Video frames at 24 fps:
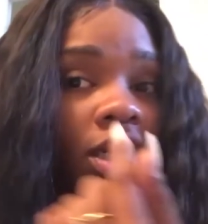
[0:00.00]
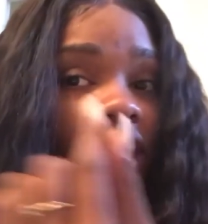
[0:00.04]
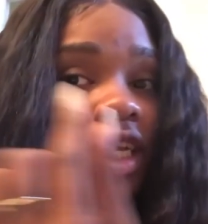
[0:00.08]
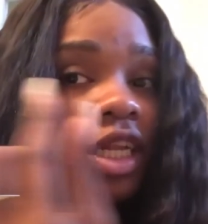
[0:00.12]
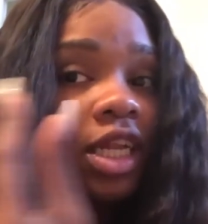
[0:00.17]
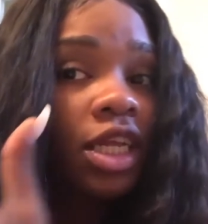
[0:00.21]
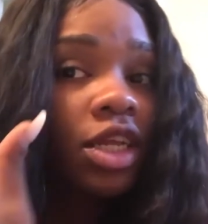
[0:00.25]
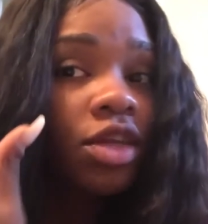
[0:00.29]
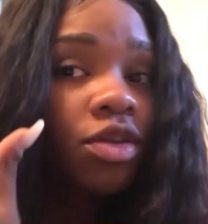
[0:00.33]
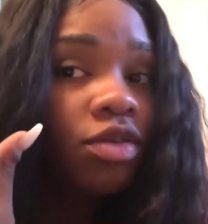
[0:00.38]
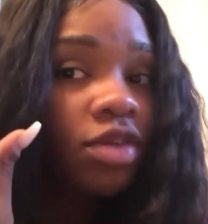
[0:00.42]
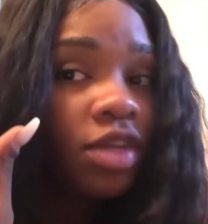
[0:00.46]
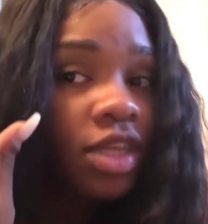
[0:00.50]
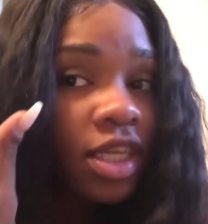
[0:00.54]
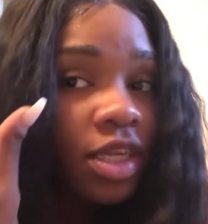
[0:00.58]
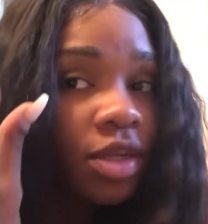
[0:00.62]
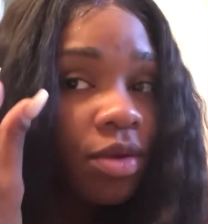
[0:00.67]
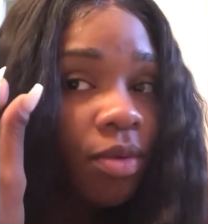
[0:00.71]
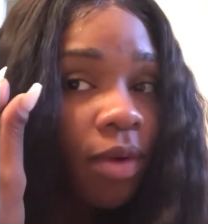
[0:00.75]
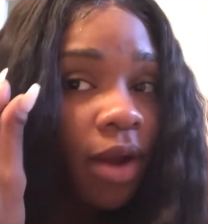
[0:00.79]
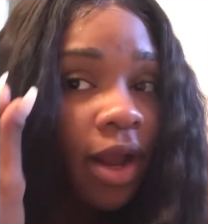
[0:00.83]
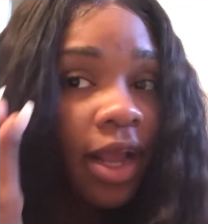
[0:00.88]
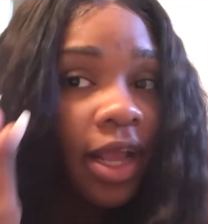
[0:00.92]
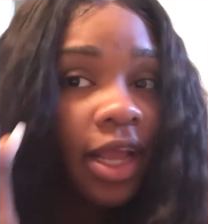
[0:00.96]
like you see
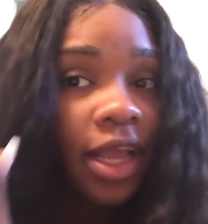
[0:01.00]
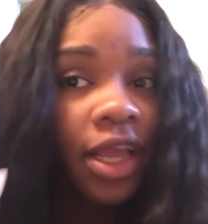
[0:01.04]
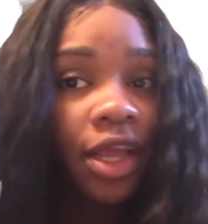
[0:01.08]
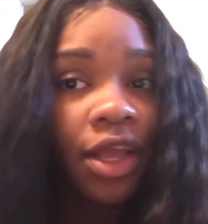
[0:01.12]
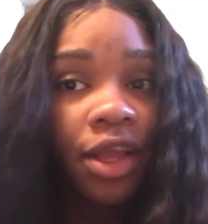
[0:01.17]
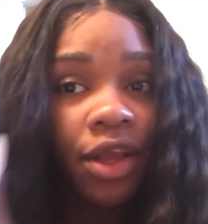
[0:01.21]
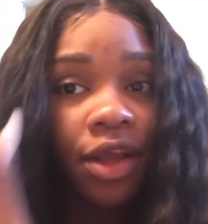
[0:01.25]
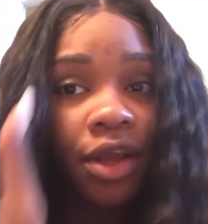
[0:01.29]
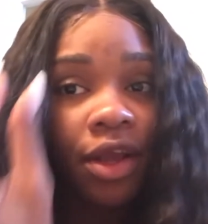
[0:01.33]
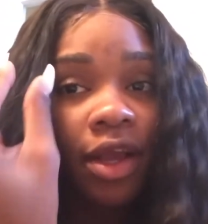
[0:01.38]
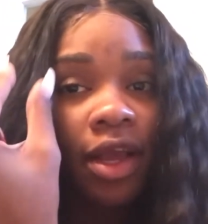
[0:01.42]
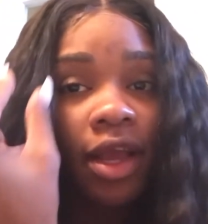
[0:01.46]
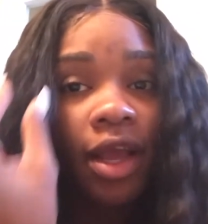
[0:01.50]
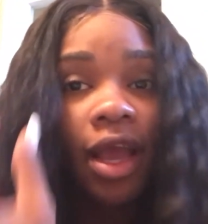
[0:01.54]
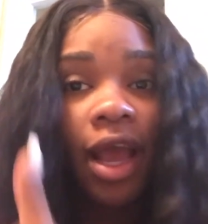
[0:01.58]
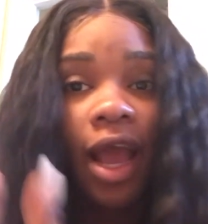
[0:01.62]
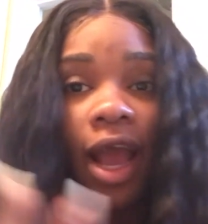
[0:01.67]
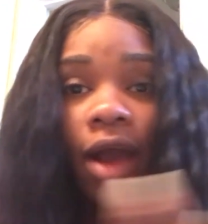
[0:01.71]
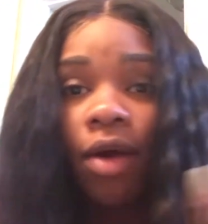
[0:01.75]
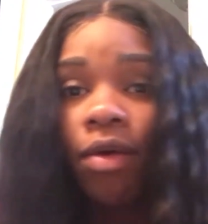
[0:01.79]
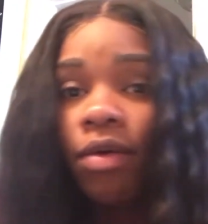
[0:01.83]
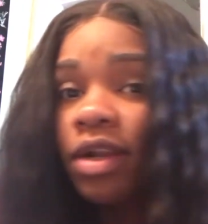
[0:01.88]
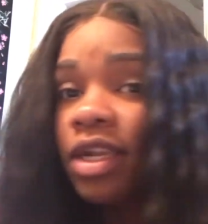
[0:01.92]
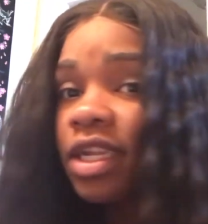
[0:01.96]
right here
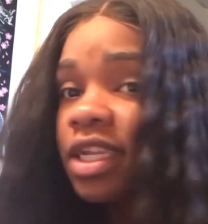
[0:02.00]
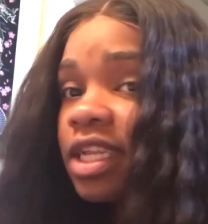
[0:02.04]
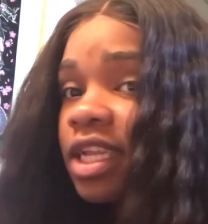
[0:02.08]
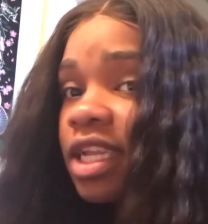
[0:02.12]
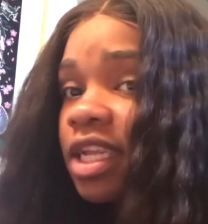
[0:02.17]
how it isn't